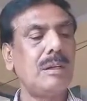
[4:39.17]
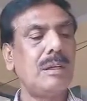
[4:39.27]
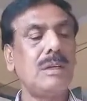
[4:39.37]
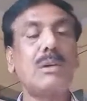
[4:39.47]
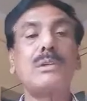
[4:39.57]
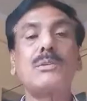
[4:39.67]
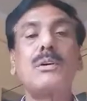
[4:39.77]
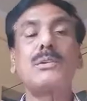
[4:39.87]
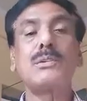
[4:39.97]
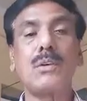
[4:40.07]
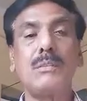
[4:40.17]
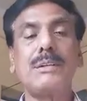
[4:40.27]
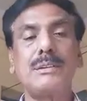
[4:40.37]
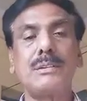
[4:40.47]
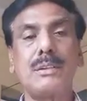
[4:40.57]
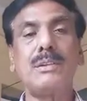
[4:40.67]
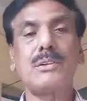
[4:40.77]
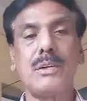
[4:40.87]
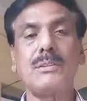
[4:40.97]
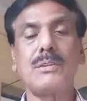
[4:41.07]
It is called solvent.
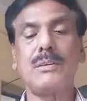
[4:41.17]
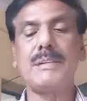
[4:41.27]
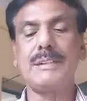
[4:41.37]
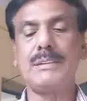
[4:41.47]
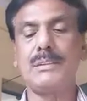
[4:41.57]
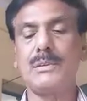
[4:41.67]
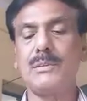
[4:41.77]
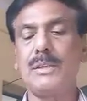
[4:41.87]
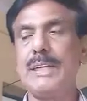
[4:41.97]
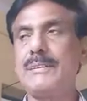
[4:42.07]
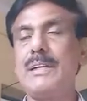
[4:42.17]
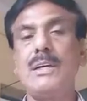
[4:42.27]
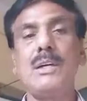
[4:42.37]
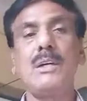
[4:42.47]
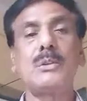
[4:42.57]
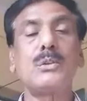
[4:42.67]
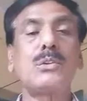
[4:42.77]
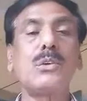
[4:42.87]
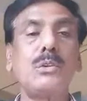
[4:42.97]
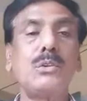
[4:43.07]
Solvent it is known as. So
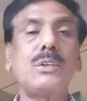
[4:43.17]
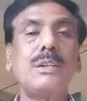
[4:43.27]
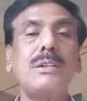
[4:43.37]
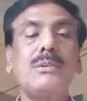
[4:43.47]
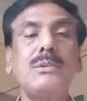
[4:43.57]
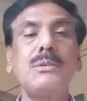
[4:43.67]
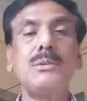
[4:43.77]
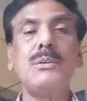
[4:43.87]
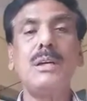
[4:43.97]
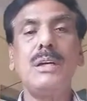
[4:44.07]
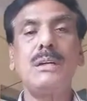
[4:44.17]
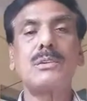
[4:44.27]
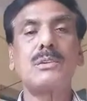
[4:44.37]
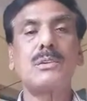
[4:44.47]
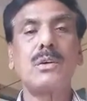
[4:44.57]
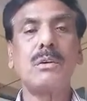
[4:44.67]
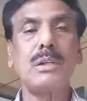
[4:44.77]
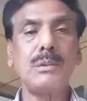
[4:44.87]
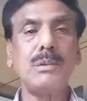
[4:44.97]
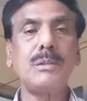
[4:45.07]
solution is equal to
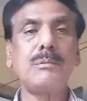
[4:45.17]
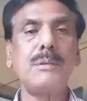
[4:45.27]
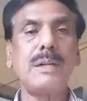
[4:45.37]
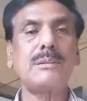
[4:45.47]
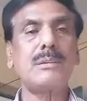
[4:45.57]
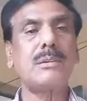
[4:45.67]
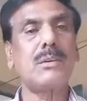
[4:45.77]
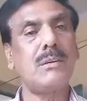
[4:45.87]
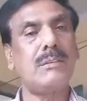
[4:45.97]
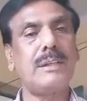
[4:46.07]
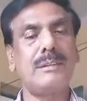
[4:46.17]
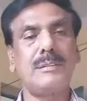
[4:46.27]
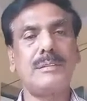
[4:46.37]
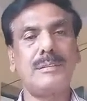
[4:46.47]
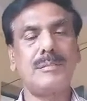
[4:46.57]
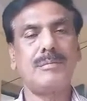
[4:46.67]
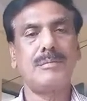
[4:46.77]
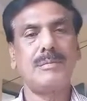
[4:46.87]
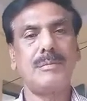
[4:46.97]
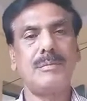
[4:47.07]
solute plus solvent.
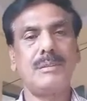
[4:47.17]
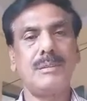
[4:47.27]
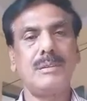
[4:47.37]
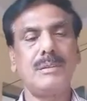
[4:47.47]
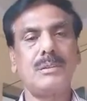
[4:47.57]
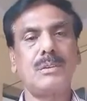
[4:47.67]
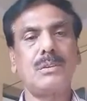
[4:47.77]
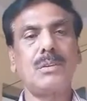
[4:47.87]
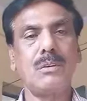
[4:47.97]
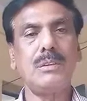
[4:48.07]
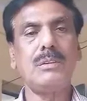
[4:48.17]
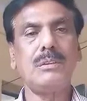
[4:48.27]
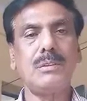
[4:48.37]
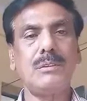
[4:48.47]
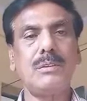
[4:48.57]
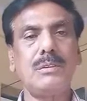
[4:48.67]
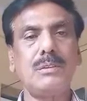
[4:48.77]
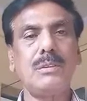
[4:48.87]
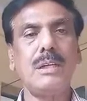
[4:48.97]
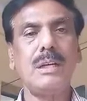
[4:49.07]
Solute is equal
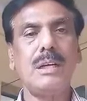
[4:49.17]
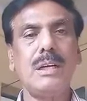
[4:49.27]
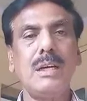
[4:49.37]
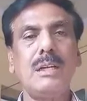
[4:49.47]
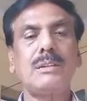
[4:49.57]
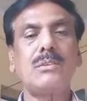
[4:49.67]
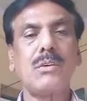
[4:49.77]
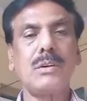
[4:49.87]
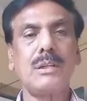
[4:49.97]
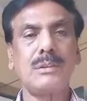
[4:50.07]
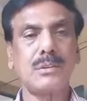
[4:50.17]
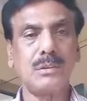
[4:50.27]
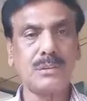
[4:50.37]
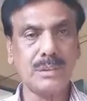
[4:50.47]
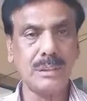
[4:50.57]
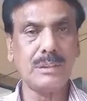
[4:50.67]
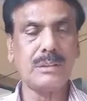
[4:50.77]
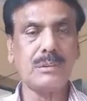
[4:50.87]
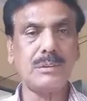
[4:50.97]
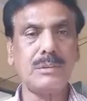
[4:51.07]
to solution is
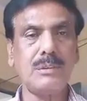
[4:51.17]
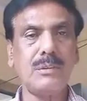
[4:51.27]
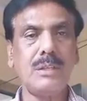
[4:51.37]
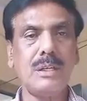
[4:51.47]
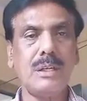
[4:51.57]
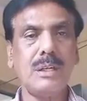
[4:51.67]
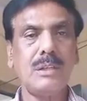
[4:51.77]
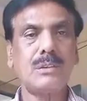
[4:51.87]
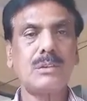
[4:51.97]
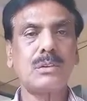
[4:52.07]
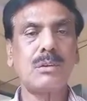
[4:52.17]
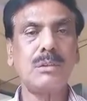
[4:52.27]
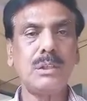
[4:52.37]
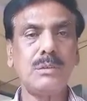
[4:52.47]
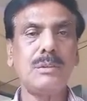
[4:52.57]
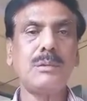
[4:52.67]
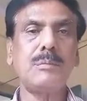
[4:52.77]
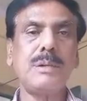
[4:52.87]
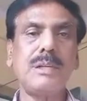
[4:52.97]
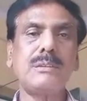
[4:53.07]
equal to solute
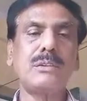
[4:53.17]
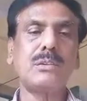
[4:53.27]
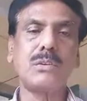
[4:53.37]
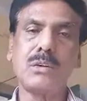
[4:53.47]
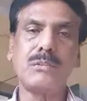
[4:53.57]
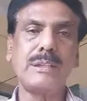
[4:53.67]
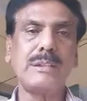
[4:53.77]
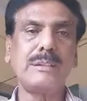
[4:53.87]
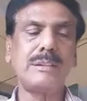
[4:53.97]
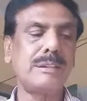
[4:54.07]
plus solvent.